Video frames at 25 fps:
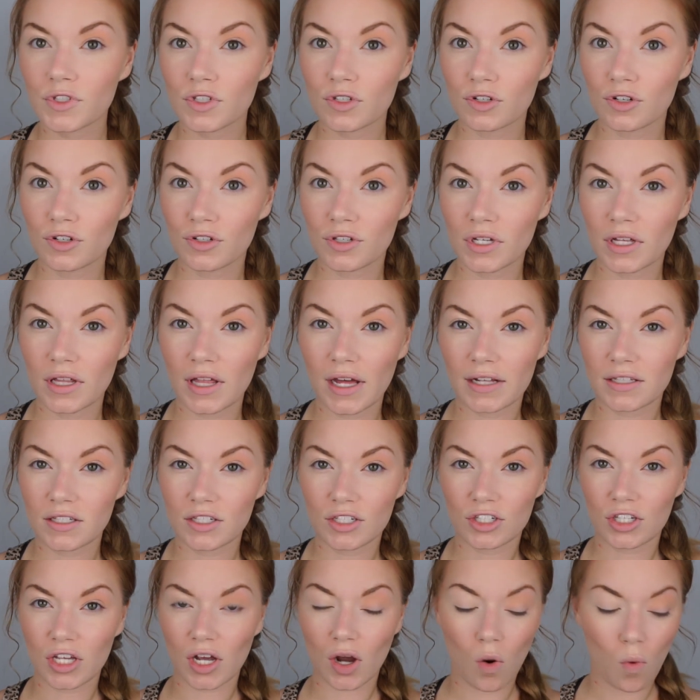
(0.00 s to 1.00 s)
So do you see that?
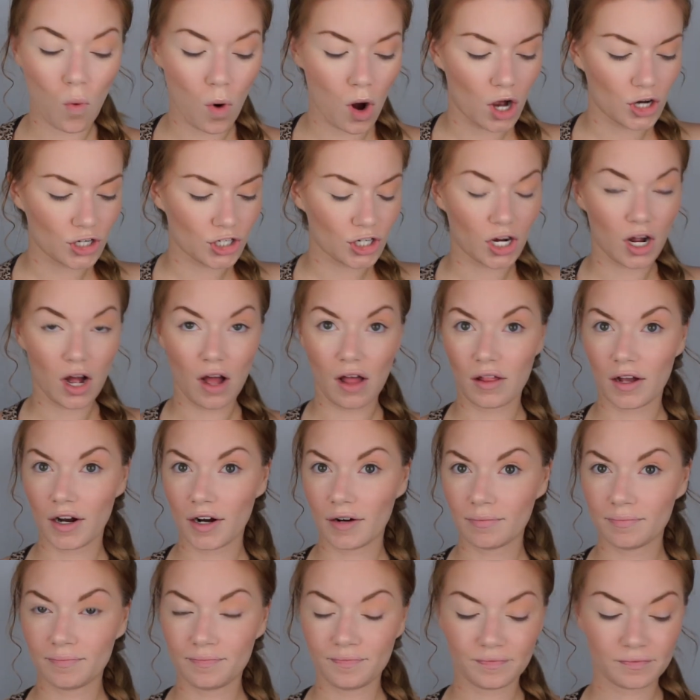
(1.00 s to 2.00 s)
It's just like a wash of
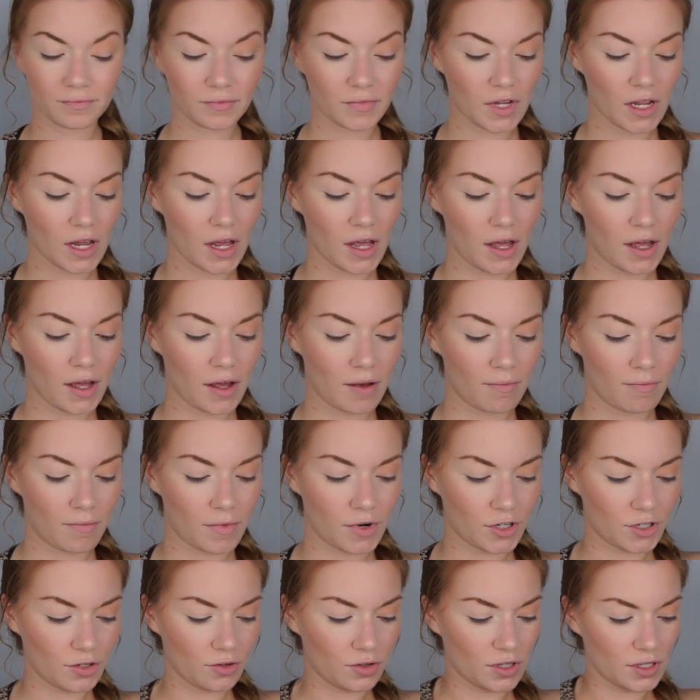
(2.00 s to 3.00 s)
color. I'm
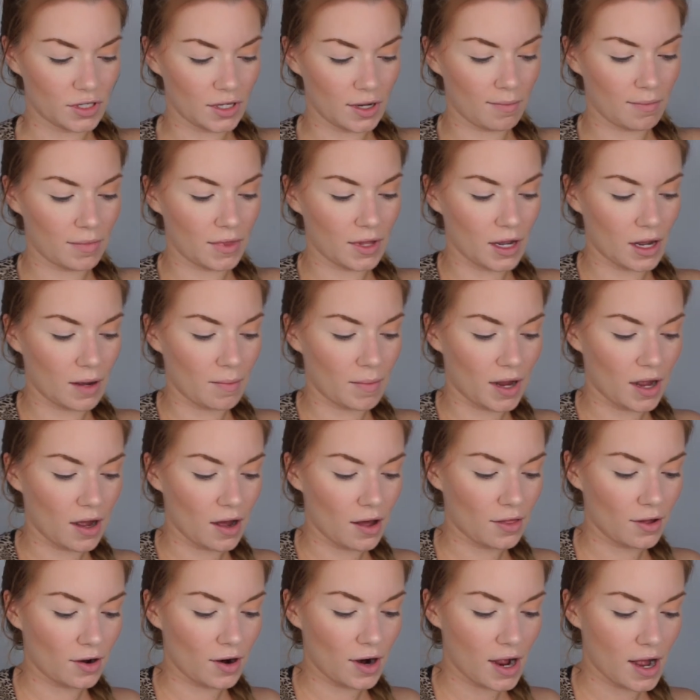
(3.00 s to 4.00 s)
gonna do the same thing on my
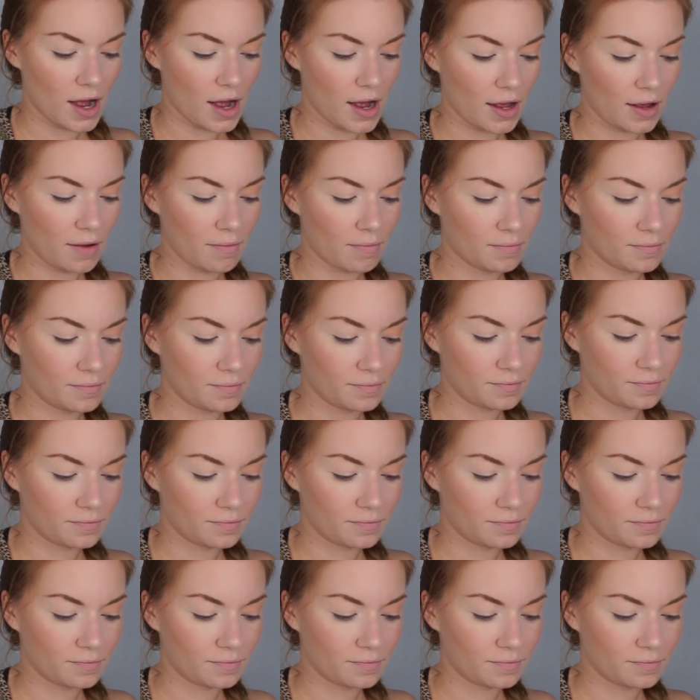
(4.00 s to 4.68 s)
other eye.